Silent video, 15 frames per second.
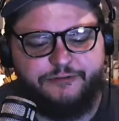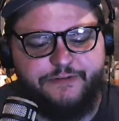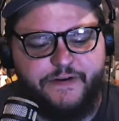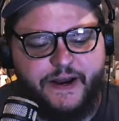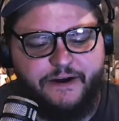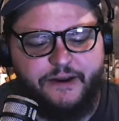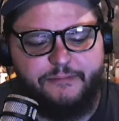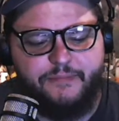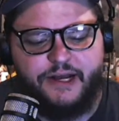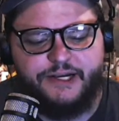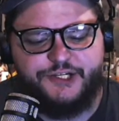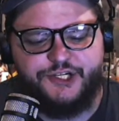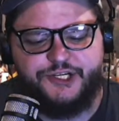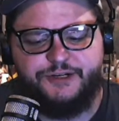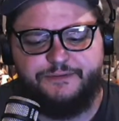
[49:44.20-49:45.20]
very
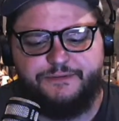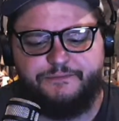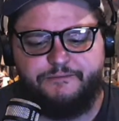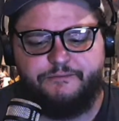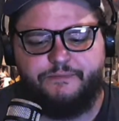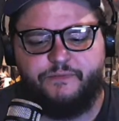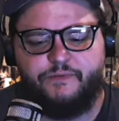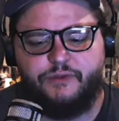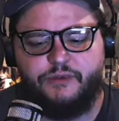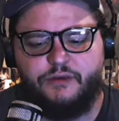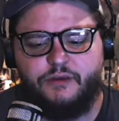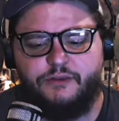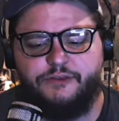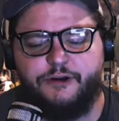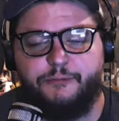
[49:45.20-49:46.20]
much,
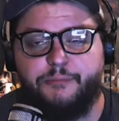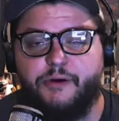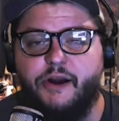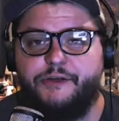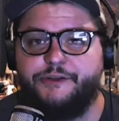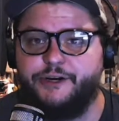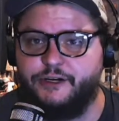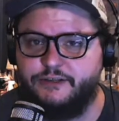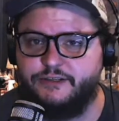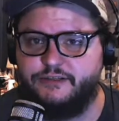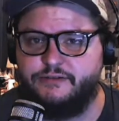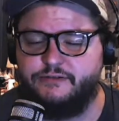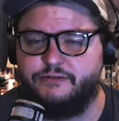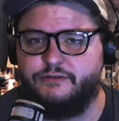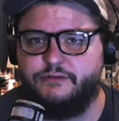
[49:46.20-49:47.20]
they're brothers.
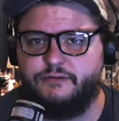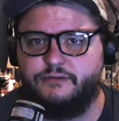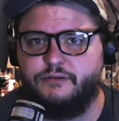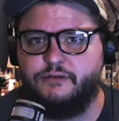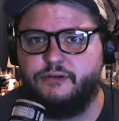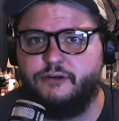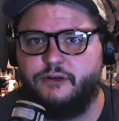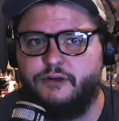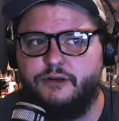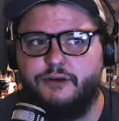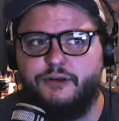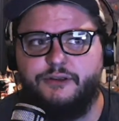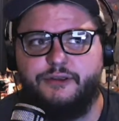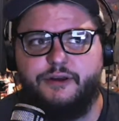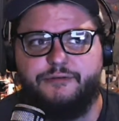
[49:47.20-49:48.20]

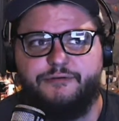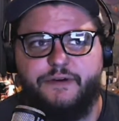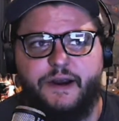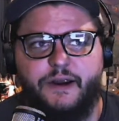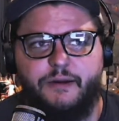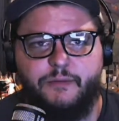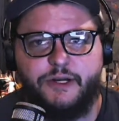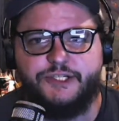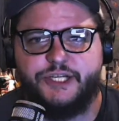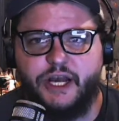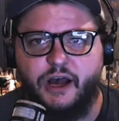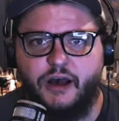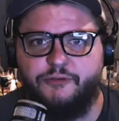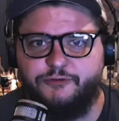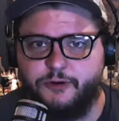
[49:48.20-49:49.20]
They're very much
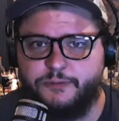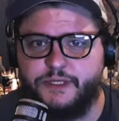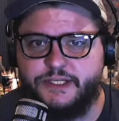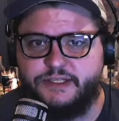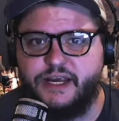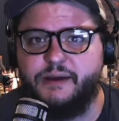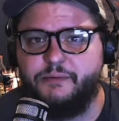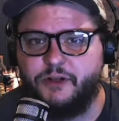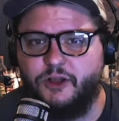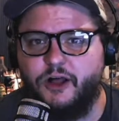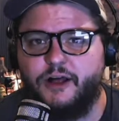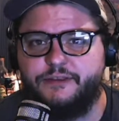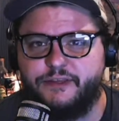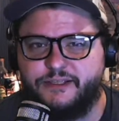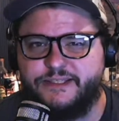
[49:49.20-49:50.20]
cut from the same
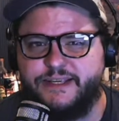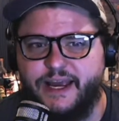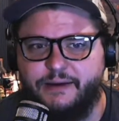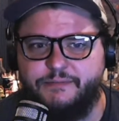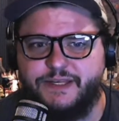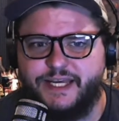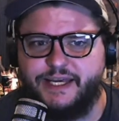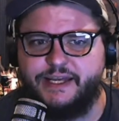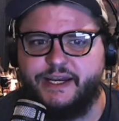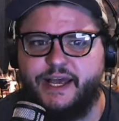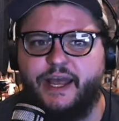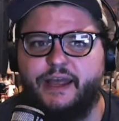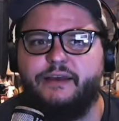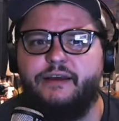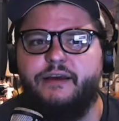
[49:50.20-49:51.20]
cloth, the same
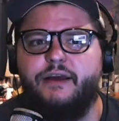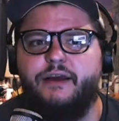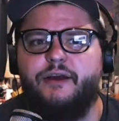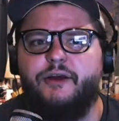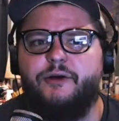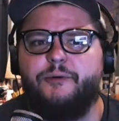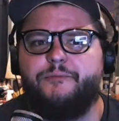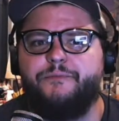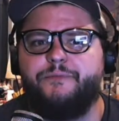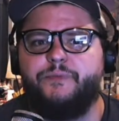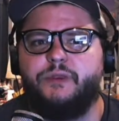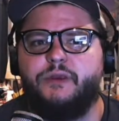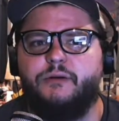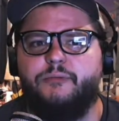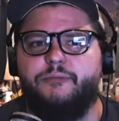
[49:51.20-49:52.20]
DNA.
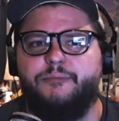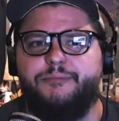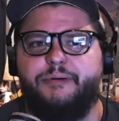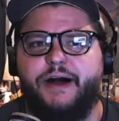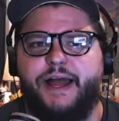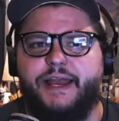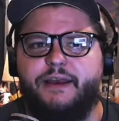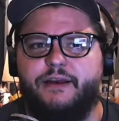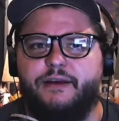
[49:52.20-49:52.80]
But